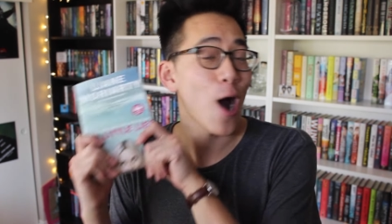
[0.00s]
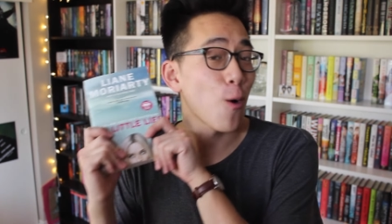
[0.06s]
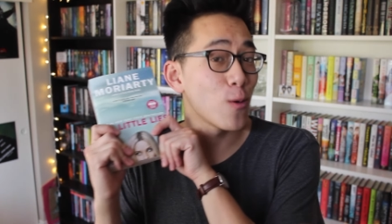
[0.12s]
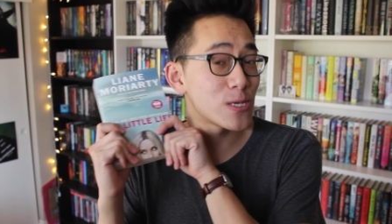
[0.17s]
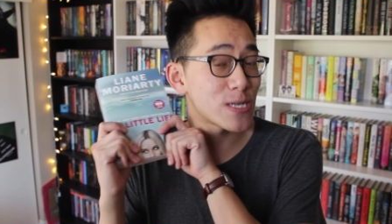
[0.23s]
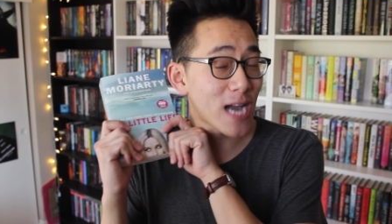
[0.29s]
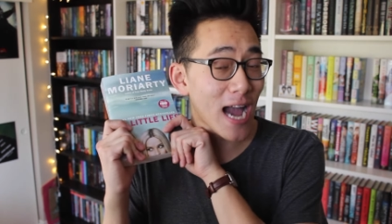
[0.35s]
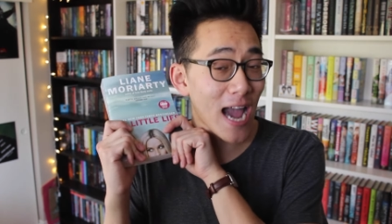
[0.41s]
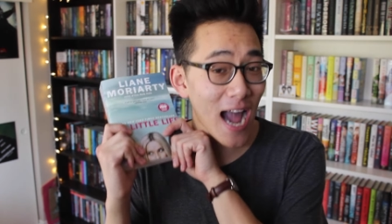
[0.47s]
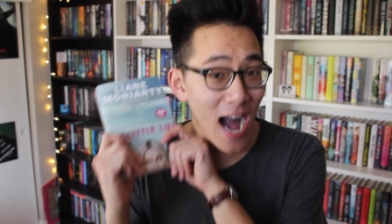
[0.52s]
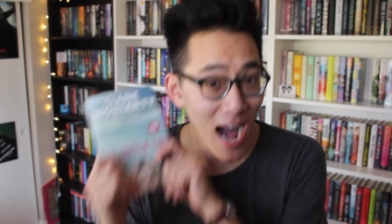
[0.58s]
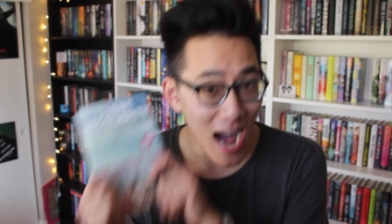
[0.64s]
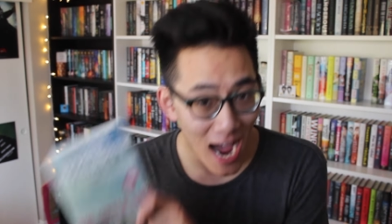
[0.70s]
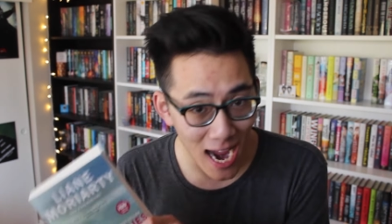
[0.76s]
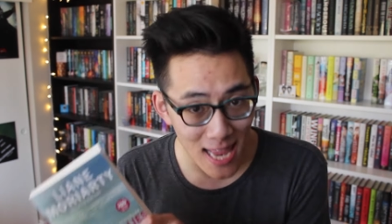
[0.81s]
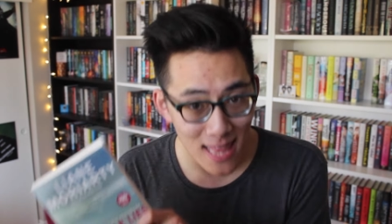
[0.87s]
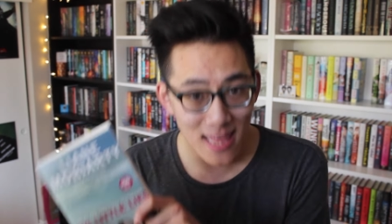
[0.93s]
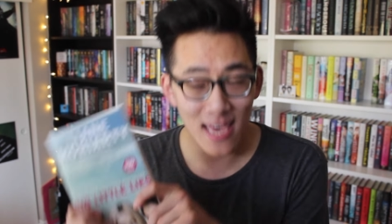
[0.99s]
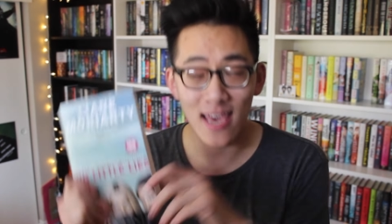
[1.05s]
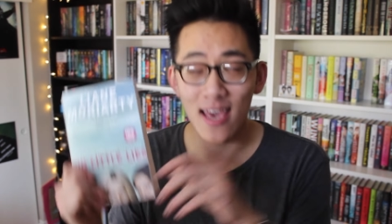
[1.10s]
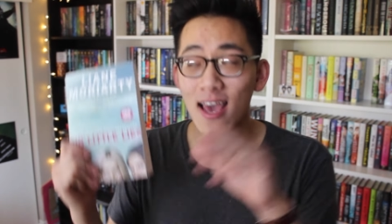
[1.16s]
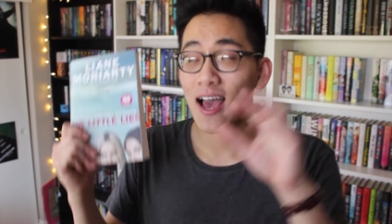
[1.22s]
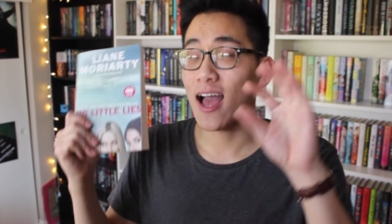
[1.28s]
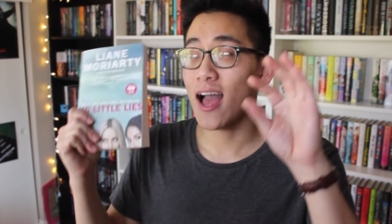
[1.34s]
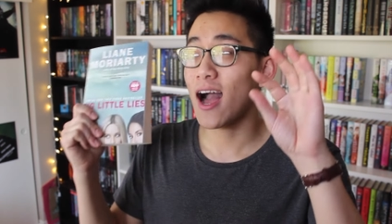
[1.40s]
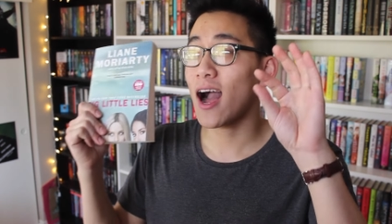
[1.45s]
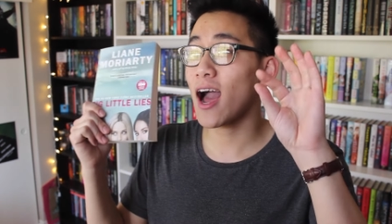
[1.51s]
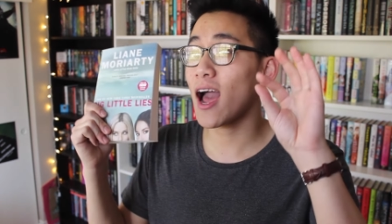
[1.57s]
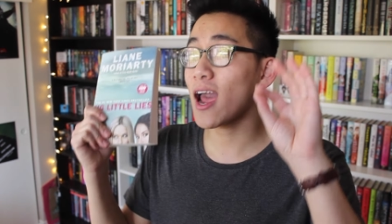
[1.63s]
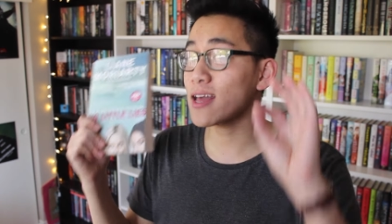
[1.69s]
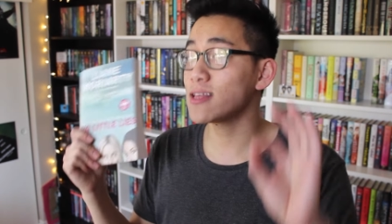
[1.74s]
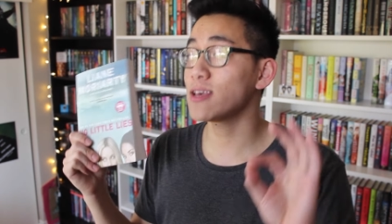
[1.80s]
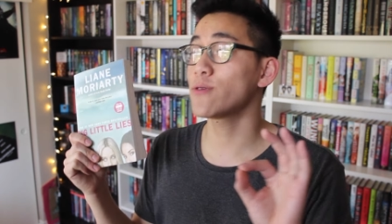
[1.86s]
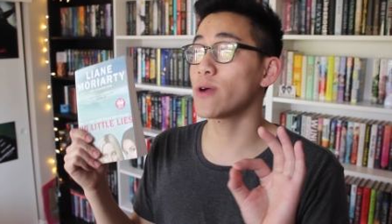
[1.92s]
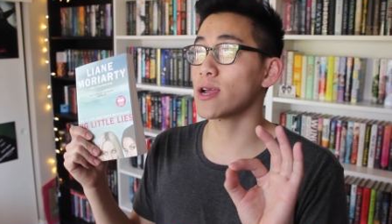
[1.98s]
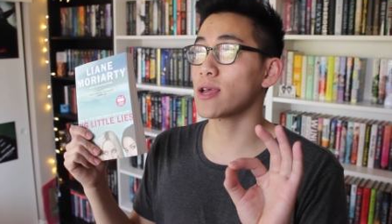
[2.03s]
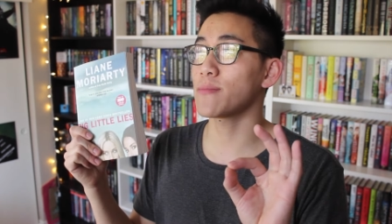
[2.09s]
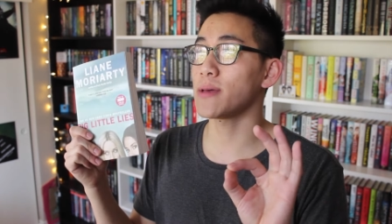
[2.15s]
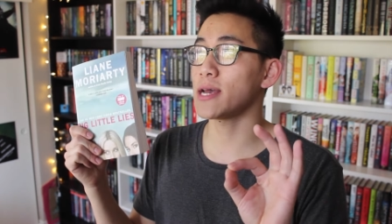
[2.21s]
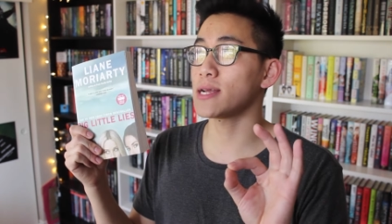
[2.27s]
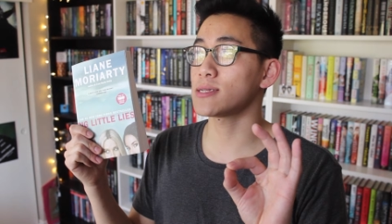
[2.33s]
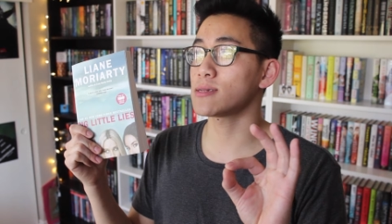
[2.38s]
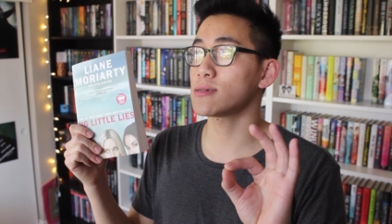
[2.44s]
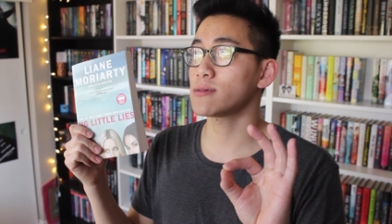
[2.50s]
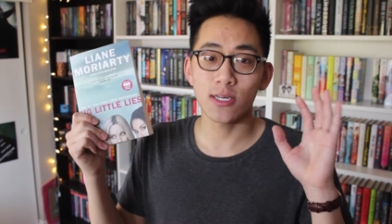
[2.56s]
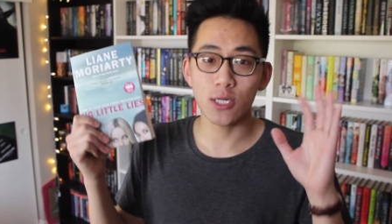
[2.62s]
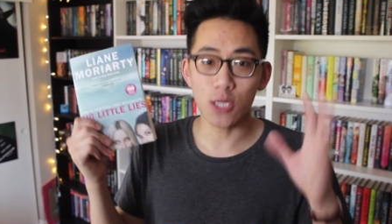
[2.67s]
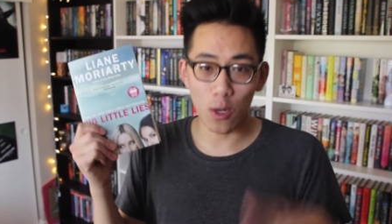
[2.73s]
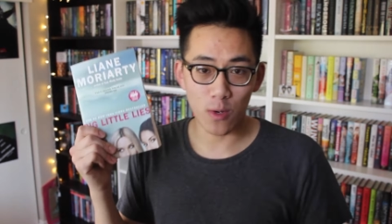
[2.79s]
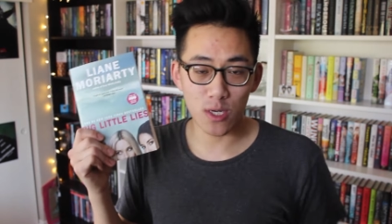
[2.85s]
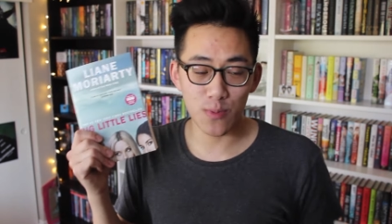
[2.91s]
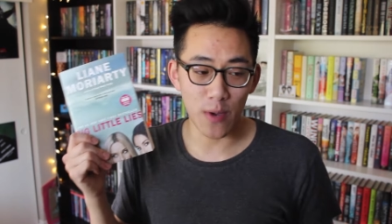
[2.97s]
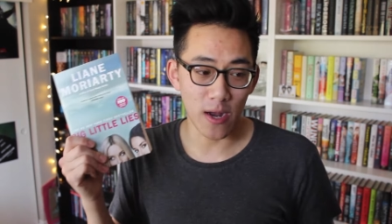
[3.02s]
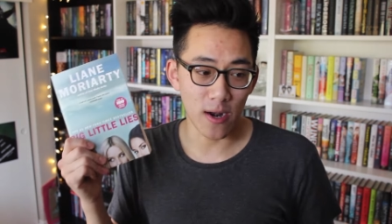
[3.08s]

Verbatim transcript: which I highly, highly recommend, it's so much